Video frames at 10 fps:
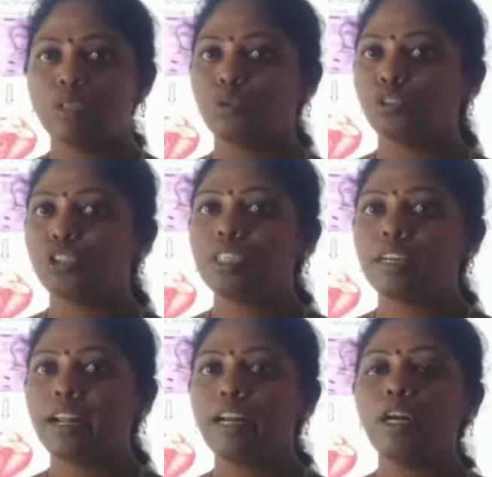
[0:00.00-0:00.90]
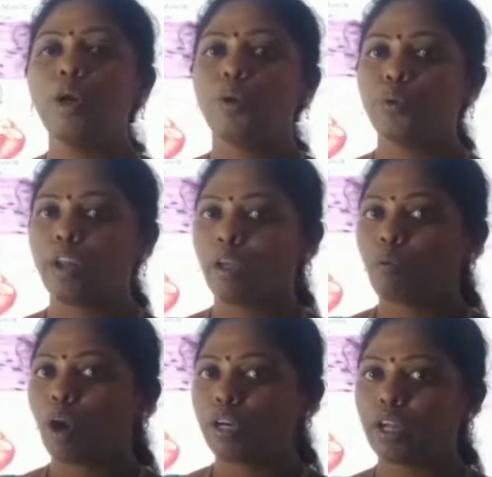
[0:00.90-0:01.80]
So children, today
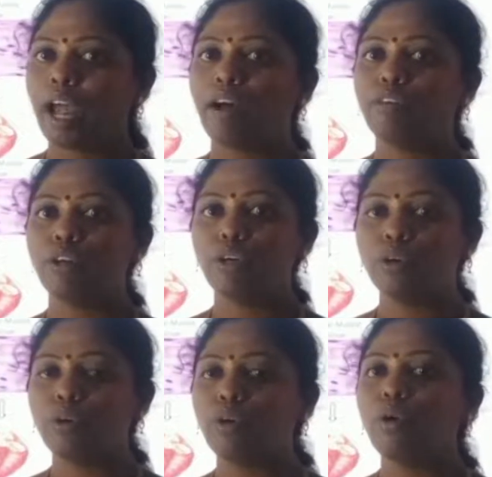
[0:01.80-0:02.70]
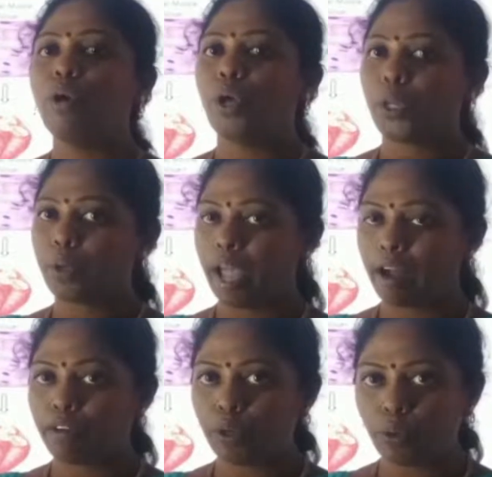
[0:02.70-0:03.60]
what you have to do? You
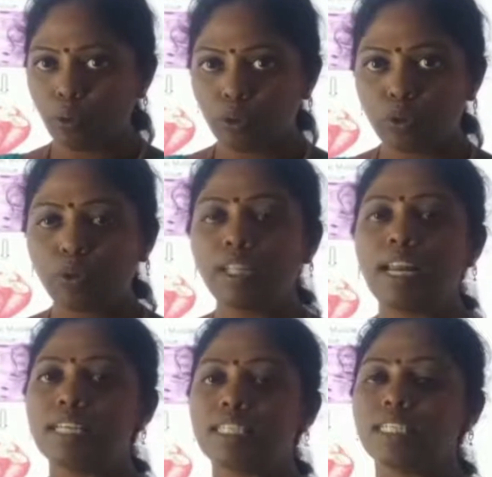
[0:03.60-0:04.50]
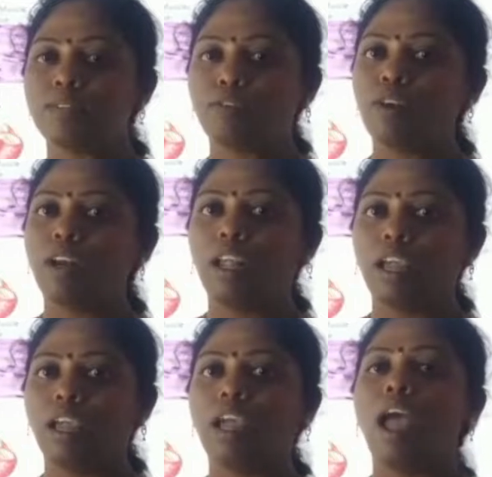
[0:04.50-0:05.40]
have to go through the lessons
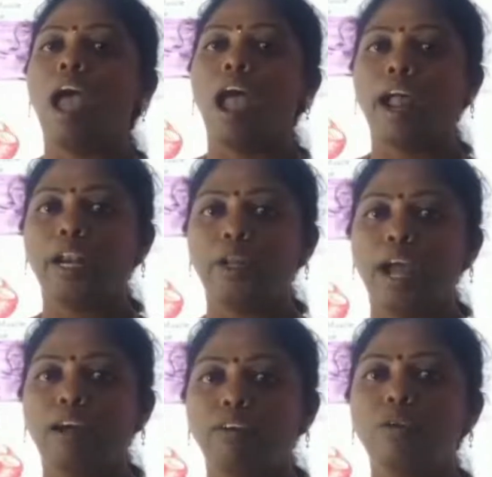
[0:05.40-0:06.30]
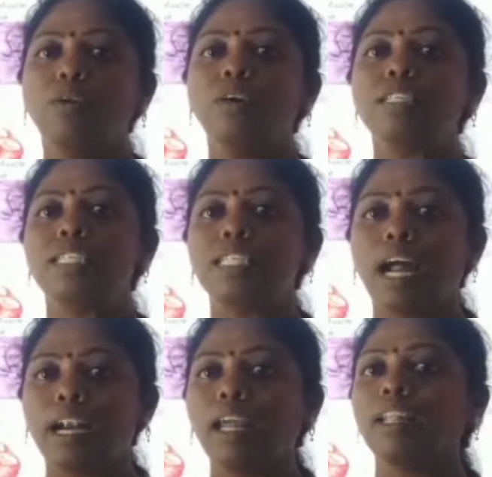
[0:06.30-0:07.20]
fully and you have to
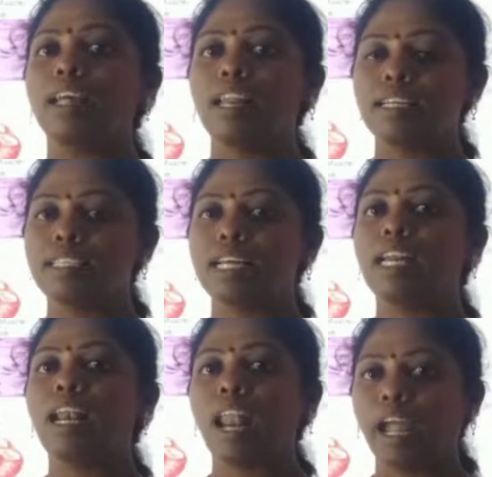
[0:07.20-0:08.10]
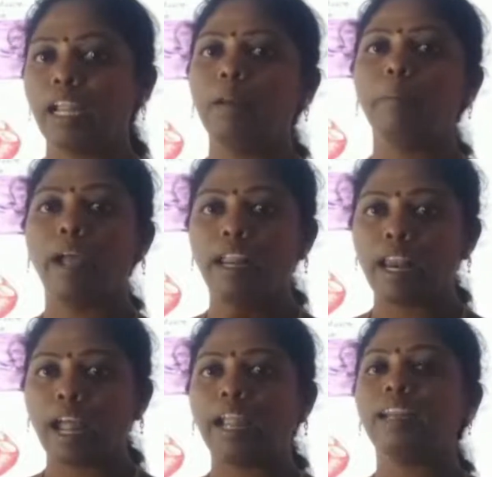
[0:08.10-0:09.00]
study the lesson line by
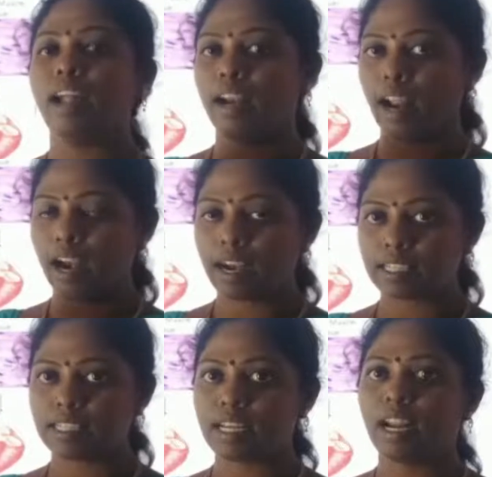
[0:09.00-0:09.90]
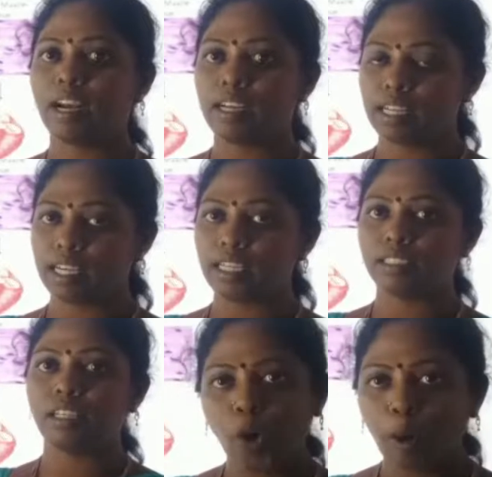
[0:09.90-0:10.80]
line and understand it.
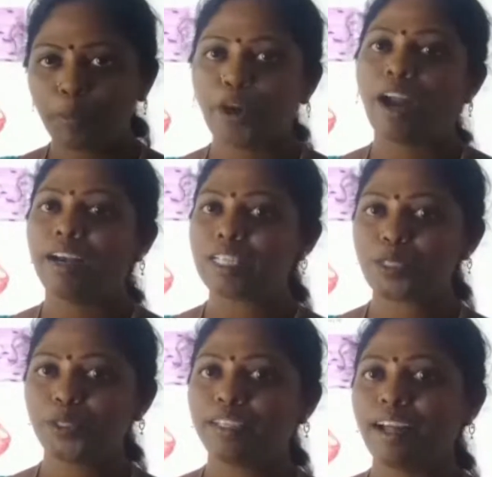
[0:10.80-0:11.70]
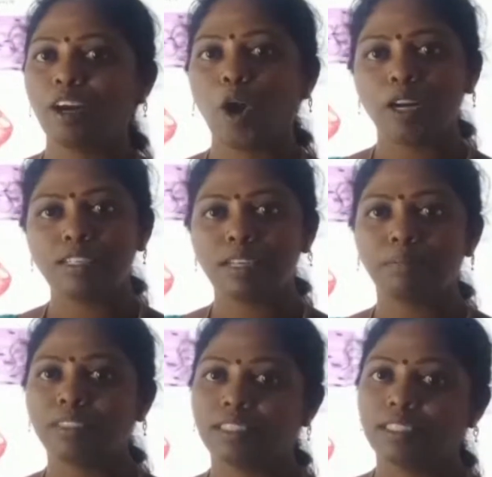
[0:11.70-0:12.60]
Hope you understood the
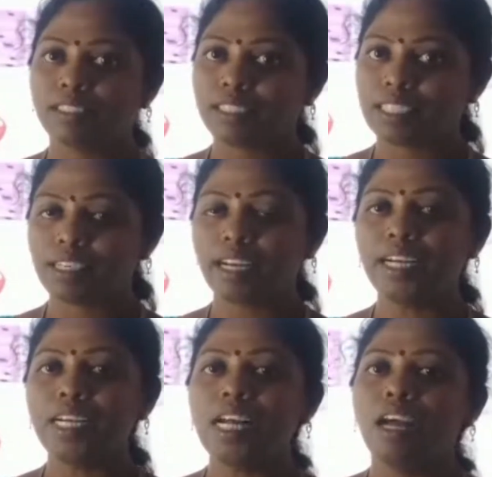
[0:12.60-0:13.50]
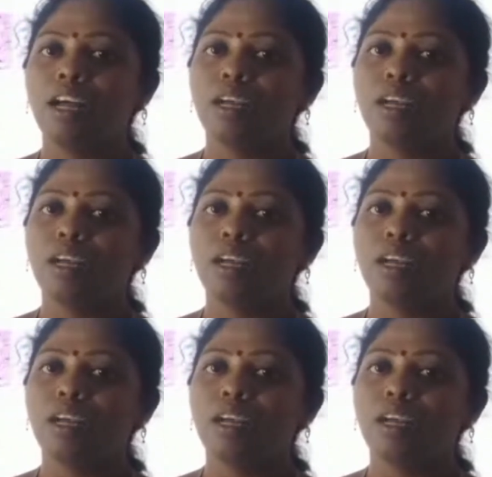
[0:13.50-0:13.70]
concepts, children.